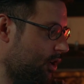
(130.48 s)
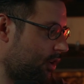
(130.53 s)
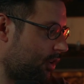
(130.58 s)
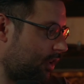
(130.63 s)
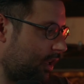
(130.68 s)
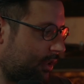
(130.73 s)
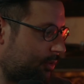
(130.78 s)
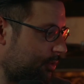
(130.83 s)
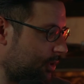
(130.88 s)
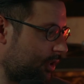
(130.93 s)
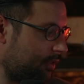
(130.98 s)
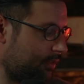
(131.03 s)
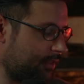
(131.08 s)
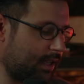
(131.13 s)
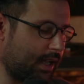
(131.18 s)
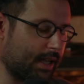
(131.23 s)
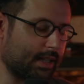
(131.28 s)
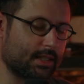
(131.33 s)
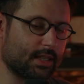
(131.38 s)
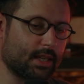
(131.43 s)
get rid of
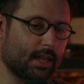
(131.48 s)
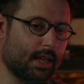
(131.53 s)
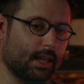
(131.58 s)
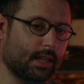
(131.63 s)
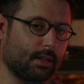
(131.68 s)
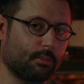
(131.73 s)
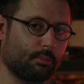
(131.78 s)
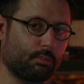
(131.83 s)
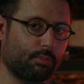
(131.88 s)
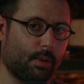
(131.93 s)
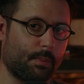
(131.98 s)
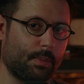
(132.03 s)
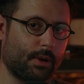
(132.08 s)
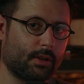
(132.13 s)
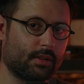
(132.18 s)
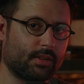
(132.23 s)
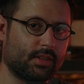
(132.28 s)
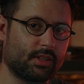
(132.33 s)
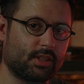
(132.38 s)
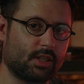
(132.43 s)
that and
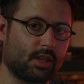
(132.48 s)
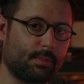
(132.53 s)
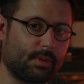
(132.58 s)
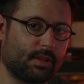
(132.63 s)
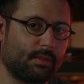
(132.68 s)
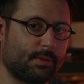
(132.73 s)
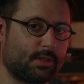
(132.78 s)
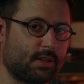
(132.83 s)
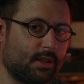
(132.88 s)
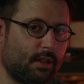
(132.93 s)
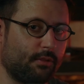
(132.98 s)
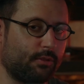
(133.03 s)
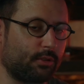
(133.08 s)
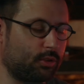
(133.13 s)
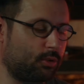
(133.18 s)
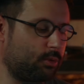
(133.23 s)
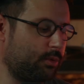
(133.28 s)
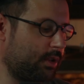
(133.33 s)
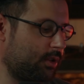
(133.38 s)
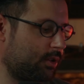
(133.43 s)
prepare a setup, especially for
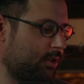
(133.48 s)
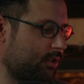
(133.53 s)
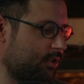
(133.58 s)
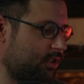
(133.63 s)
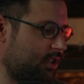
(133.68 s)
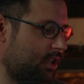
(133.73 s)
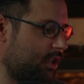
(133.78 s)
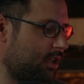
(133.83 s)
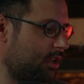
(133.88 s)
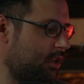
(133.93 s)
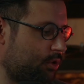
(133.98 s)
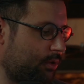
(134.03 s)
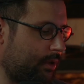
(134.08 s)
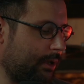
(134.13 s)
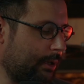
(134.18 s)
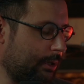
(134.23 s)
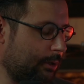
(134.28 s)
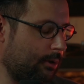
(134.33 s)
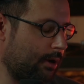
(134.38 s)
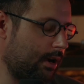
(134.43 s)
the recording,
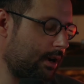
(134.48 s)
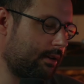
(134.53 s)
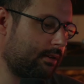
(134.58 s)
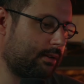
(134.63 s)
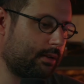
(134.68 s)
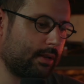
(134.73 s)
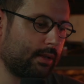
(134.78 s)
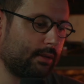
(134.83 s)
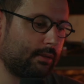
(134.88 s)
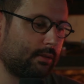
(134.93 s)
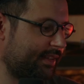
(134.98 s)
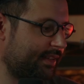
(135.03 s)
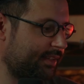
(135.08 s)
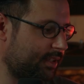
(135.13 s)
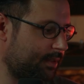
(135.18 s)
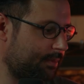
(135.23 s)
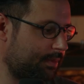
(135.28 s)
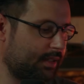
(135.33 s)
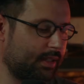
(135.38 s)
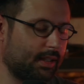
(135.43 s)
showing you how I
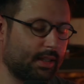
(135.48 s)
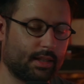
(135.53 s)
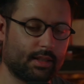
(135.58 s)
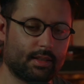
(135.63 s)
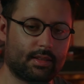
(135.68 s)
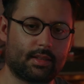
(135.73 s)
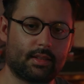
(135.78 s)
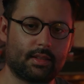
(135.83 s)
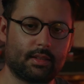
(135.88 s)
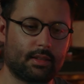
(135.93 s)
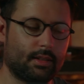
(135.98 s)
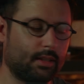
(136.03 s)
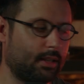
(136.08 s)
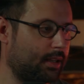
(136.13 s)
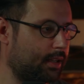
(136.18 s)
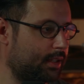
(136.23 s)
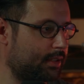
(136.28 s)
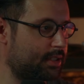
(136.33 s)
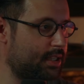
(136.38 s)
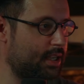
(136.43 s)
set up things,
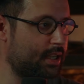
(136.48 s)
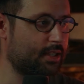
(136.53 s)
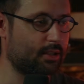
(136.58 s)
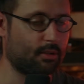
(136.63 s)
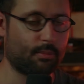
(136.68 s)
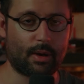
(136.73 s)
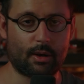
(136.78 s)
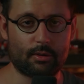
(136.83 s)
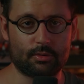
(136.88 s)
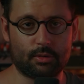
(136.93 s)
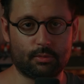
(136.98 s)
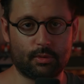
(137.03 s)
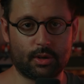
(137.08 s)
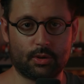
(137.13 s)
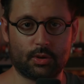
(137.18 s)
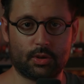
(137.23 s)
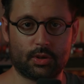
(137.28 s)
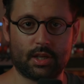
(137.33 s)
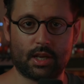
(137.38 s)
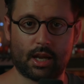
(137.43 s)
and then about the
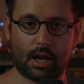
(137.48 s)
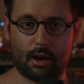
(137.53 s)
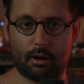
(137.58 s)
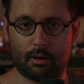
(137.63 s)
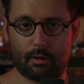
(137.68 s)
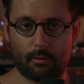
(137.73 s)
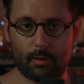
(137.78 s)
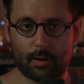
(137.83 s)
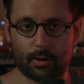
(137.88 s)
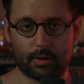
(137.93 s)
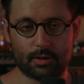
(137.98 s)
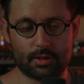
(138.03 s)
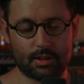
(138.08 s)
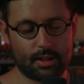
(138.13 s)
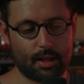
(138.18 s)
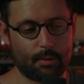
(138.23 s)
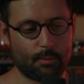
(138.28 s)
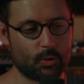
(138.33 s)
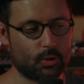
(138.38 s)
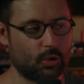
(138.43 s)
recording, how I record
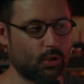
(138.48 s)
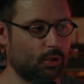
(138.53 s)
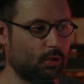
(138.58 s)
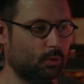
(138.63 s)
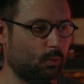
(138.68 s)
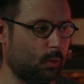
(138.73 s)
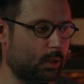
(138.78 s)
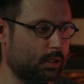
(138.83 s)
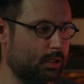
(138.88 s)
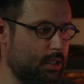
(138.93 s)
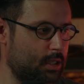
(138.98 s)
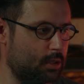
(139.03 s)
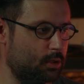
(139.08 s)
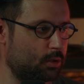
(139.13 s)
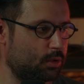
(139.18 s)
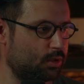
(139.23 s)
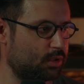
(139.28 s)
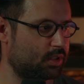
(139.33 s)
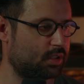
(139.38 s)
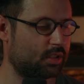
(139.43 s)
in Ableton, what I
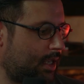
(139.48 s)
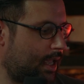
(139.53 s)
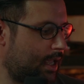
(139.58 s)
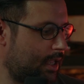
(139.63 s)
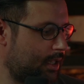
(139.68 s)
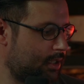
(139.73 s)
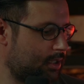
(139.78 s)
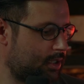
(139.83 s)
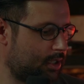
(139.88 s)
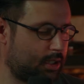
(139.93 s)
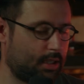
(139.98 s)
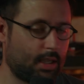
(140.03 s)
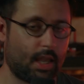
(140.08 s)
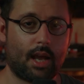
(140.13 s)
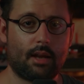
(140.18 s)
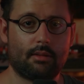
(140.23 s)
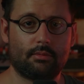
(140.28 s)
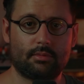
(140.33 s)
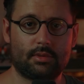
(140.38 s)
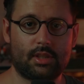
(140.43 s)
use. And
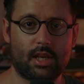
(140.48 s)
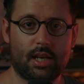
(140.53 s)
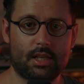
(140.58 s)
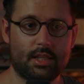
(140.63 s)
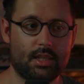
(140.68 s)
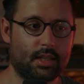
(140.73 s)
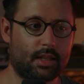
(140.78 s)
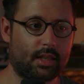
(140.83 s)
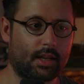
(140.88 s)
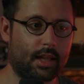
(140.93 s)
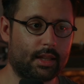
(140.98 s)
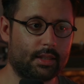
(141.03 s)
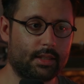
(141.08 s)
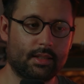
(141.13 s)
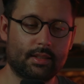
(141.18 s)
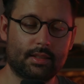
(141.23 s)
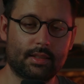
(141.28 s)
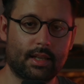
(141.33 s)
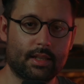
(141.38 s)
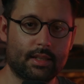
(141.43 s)
yeah, the idea is like
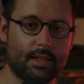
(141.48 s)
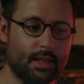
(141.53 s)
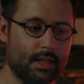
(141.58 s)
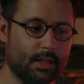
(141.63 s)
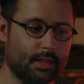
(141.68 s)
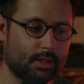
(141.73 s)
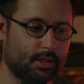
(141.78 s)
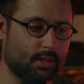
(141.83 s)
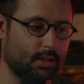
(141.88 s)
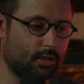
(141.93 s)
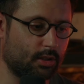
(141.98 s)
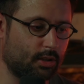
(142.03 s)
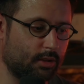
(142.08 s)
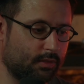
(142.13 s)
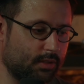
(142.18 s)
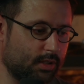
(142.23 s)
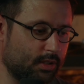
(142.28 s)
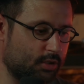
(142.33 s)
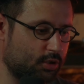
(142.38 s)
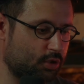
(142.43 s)
this. At the end
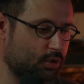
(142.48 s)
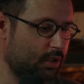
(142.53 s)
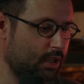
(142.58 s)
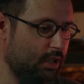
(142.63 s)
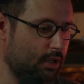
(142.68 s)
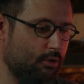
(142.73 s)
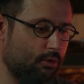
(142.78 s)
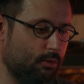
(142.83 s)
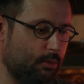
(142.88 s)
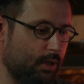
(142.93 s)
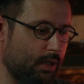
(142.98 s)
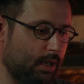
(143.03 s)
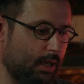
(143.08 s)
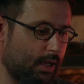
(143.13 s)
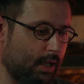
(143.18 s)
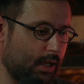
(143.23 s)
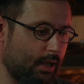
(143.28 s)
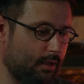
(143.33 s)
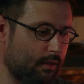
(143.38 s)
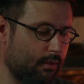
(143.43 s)
of this journey, you will
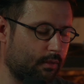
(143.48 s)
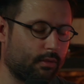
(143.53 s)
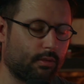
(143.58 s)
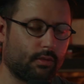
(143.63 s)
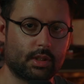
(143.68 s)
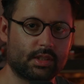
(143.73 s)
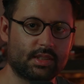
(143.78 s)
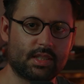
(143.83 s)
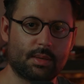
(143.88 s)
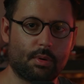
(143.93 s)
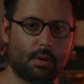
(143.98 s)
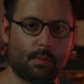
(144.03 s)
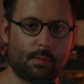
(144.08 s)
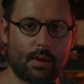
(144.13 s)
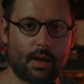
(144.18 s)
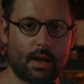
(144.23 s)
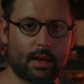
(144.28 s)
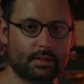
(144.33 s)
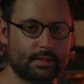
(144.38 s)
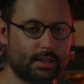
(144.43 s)
have a sample
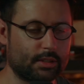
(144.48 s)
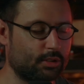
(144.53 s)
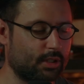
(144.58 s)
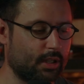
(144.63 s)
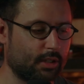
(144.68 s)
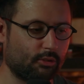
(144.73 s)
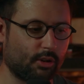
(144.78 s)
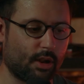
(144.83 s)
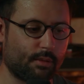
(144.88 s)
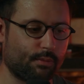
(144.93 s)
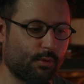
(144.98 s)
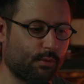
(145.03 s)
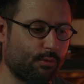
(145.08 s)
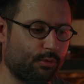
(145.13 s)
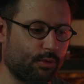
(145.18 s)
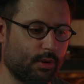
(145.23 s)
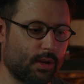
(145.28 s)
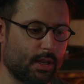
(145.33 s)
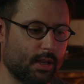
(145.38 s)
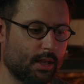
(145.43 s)
pack that you can grab for
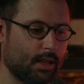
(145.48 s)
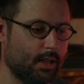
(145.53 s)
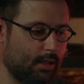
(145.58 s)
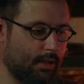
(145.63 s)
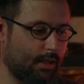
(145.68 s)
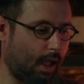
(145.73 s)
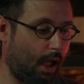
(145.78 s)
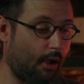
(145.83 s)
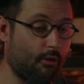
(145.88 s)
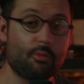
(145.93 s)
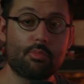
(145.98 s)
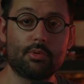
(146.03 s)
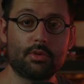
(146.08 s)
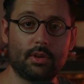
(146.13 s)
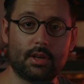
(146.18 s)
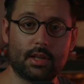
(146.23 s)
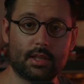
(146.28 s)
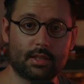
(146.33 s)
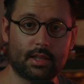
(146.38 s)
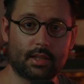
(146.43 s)
free. I will put
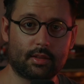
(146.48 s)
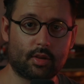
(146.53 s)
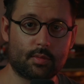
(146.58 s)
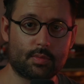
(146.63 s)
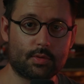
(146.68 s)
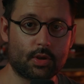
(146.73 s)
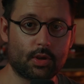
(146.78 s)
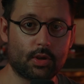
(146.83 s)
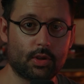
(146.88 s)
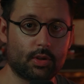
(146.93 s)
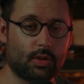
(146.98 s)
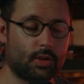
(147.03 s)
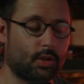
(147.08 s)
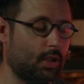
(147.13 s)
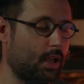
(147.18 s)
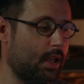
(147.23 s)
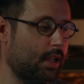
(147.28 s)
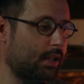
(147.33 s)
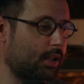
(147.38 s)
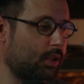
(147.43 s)
the link in the description,
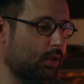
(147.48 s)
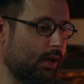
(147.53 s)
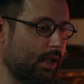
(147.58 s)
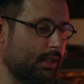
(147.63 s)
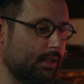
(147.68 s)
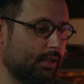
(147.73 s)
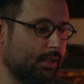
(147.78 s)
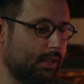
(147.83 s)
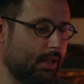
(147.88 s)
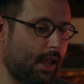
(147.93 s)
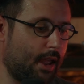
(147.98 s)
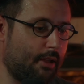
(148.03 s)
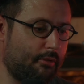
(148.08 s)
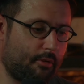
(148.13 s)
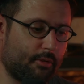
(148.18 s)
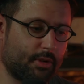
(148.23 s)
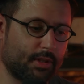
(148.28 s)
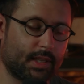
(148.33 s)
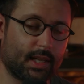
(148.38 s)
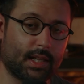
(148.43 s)
and so like this,
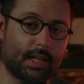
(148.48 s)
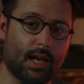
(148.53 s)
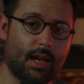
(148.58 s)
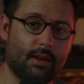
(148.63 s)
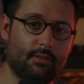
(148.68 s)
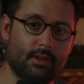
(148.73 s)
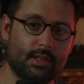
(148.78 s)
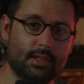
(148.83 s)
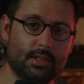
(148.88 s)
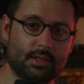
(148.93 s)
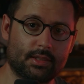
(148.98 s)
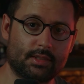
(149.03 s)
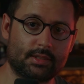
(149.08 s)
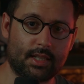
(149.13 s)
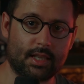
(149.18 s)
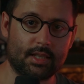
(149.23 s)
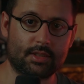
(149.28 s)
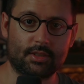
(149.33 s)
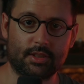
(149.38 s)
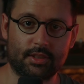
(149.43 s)
everyone can have a little
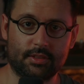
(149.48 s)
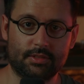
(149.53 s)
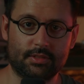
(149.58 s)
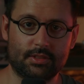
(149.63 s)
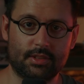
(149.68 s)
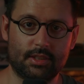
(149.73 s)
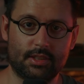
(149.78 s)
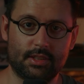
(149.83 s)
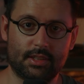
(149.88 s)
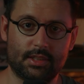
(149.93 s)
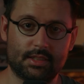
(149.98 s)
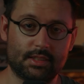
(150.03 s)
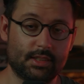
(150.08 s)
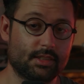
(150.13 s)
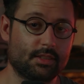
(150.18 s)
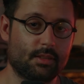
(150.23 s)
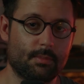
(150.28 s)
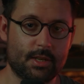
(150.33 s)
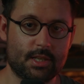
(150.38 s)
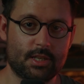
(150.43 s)
taste of
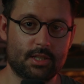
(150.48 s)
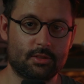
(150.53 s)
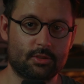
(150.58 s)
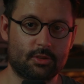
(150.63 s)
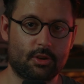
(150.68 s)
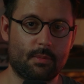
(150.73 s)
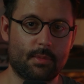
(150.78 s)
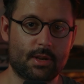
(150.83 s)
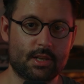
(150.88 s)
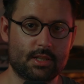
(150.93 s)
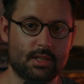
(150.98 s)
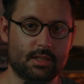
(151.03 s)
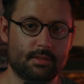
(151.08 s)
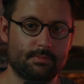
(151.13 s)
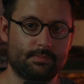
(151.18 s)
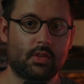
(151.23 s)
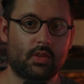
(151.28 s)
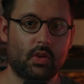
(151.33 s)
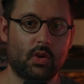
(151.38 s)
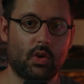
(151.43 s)
this amazing drum machine.
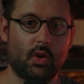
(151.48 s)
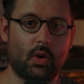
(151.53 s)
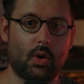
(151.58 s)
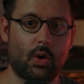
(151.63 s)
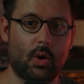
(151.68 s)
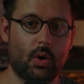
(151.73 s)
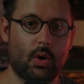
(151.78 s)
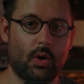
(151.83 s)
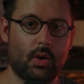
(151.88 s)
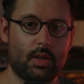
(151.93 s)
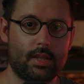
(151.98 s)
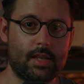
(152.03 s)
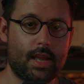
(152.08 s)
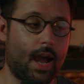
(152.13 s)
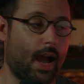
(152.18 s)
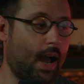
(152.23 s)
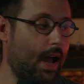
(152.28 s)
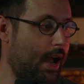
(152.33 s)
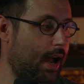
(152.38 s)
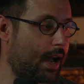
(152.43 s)
So
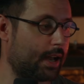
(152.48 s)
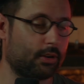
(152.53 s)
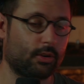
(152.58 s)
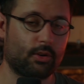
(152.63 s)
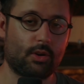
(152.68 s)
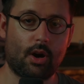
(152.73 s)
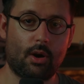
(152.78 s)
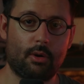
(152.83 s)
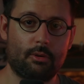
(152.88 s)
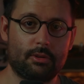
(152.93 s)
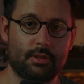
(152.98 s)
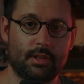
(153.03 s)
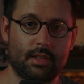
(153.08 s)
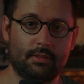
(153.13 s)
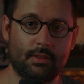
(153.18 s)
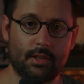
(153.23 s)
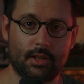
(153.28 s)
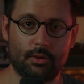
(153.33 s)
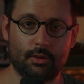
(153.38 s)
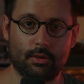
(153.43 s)
yeah, I don't know how this
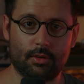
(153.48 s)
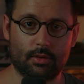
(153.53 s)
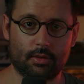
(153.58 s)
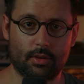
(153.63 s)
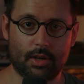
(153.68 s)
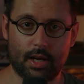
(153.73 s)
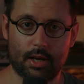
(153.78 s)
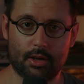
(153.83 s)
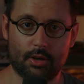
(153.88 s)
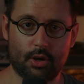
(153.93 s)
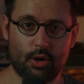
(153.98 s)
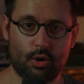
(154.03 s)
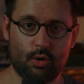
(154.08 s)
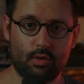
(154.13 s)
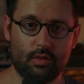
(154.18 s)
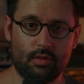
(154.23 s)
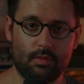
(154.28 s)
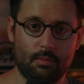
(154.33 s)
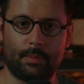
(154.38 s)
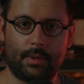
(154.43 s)
video is gonna
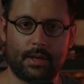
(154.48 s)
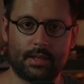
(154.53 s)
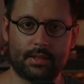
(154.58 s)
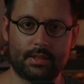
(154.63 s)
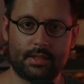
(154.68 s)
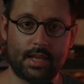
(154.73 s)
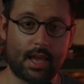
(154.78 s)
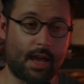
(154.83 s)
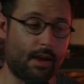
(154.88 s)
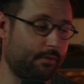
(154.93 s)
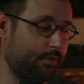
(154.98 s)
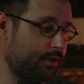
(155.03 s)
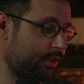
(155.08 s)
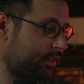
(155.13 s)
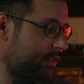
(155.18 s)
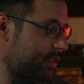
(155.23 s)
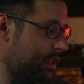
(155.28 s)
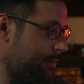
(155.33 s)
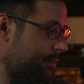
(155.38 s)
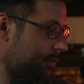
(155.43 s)
go, but yeah,
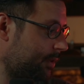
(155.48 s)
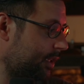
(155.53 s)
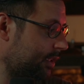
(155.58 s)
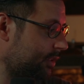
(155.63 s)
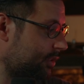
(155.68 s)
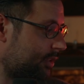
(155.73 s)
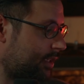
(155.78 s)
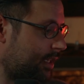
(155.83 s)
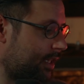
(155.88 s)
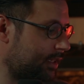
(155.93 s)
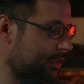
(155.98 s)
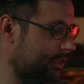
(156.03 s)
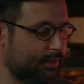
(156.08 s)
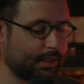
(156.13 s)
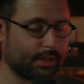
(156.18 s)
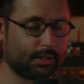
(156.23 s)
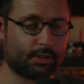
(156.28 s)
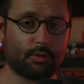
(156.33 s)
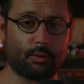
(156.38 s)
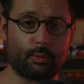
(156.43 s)
first step, clean the desk,
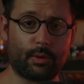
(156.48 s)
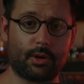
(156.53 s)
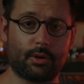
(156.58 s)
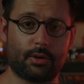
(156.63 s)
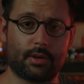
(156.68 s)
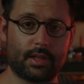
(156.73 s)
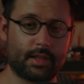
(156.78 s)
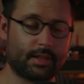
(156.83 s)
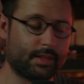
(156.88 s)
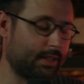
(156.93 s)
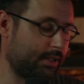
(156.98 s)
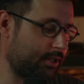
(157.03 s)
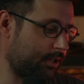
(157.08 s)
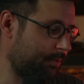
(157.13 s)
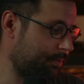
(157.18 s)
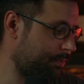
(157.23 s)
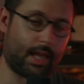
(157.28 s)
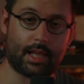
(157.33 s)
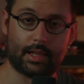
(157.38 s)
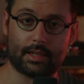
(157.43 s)
set the recording
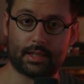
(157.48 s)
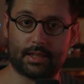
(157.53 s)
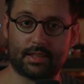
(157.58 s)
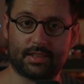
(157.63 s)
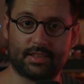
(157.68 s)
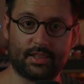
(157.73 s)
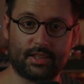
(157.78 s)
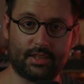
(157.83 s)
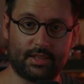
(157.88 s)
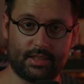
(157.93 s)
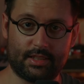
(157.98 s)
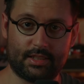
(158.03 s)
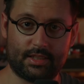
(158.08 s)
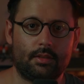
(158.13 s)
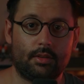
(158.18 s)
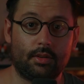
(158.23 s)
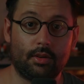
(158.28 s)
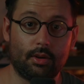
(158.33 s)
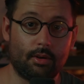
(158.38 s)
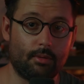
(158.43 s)
setup, and get started.
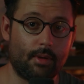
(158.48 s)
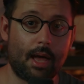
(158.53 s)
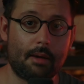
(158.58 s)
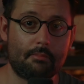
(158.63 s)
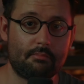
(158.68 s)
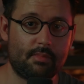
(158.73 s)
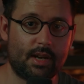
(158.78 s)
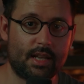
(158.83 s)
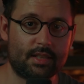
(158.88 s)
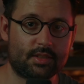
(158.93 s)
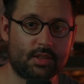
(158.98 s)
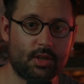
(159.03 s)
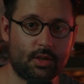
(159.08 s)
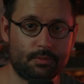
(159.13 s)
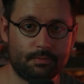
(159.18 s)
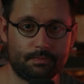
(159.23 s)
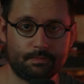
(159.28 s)
So yeah, let's go.